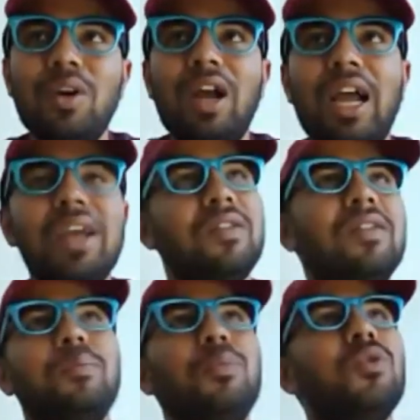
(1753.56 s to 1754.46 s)
I
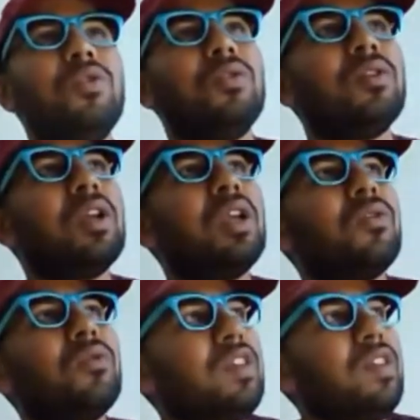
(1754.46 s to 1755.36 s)
suppose,
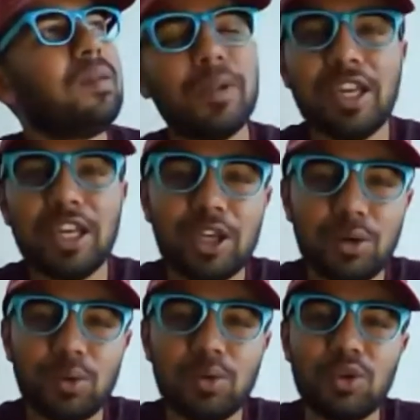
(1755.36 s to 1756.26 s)
we simply need
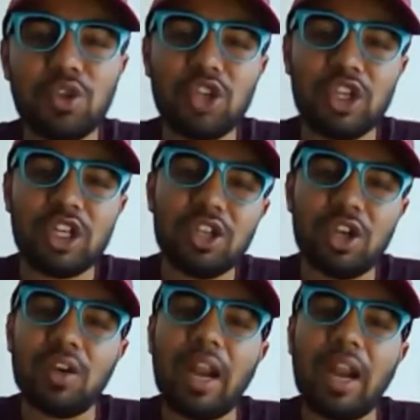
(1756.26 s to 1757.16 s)
to change
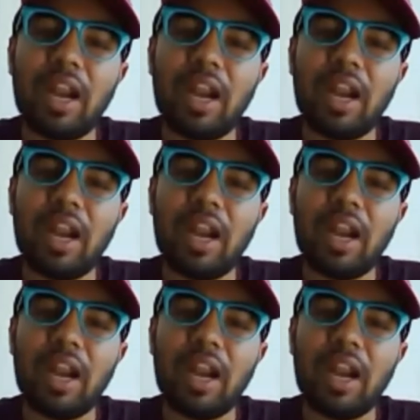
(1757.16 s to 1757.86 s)
our attitude